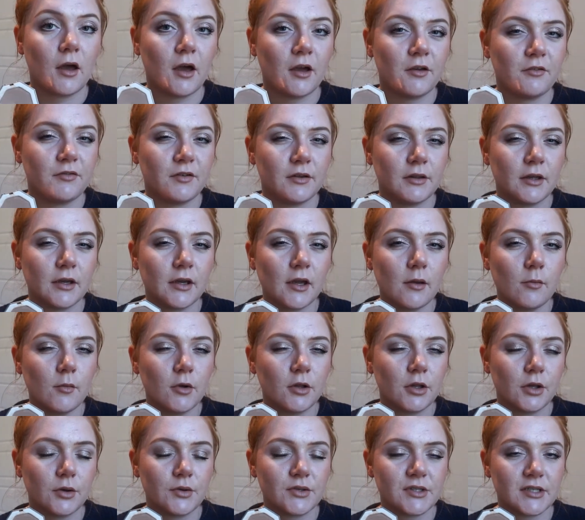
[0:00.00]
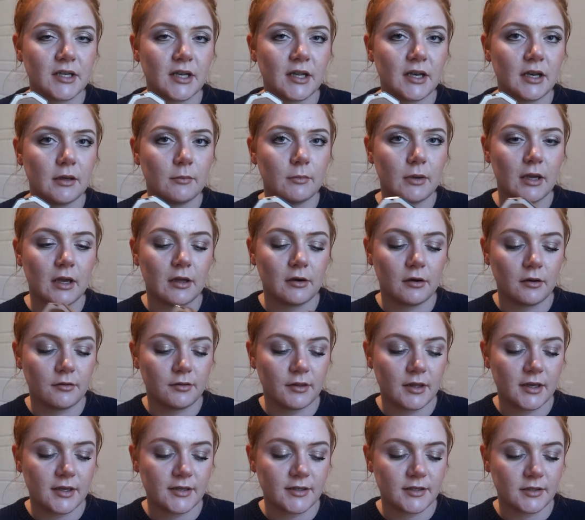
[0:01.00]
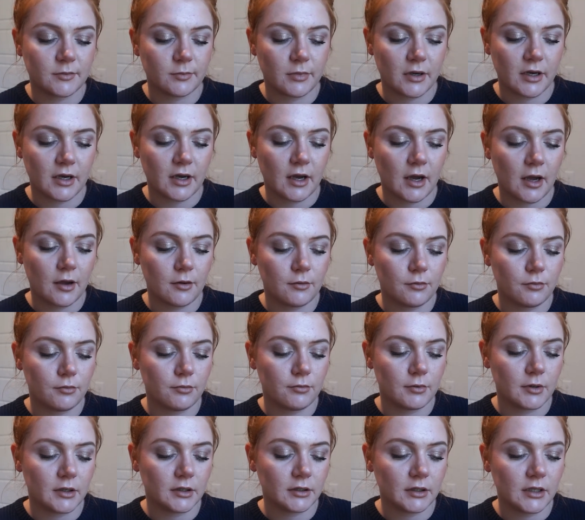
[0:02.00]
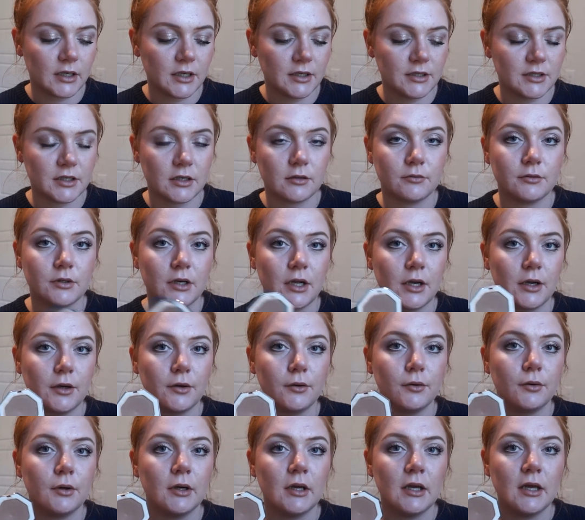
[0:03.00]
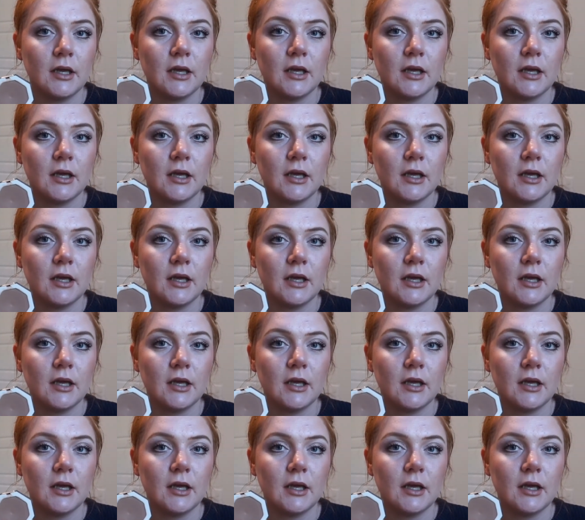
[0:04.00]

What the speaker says: I feel like I'm close to hitting pan on this, but I really don't know.